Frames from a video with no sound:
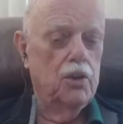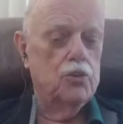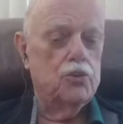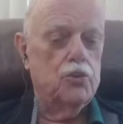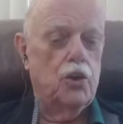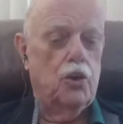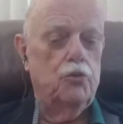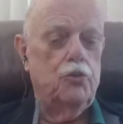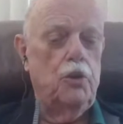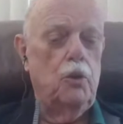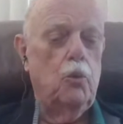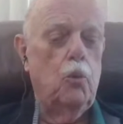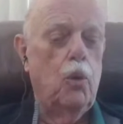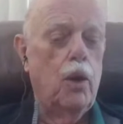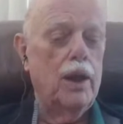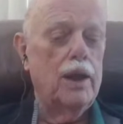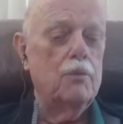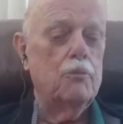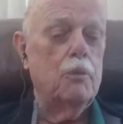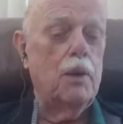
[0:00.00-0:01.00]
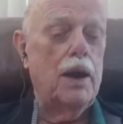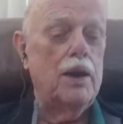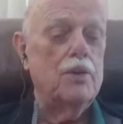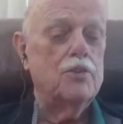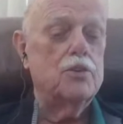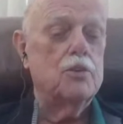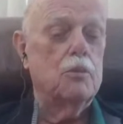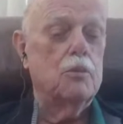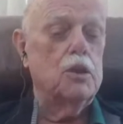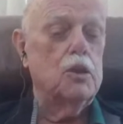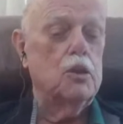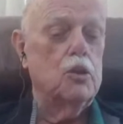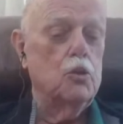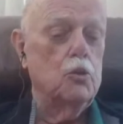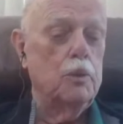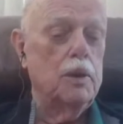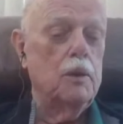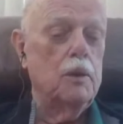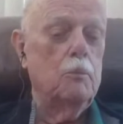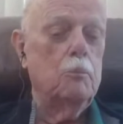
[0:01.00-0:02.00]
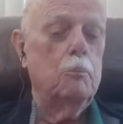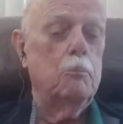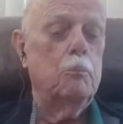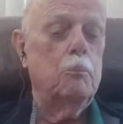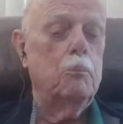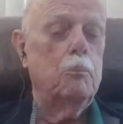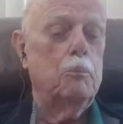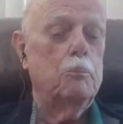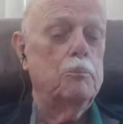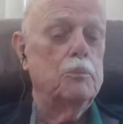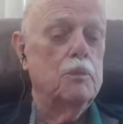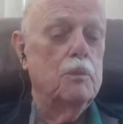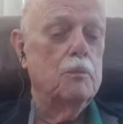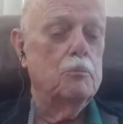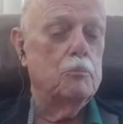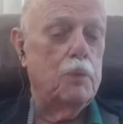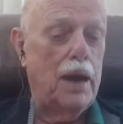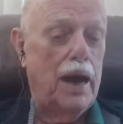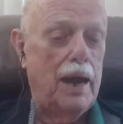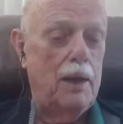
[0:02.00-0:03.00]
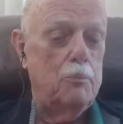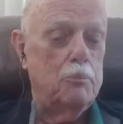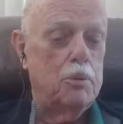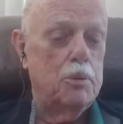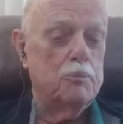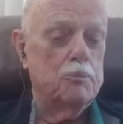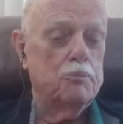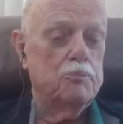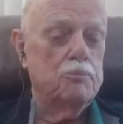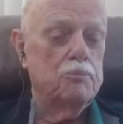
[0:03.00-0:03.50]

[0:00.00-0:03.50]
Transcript: So if you want to buy some aluminum pipe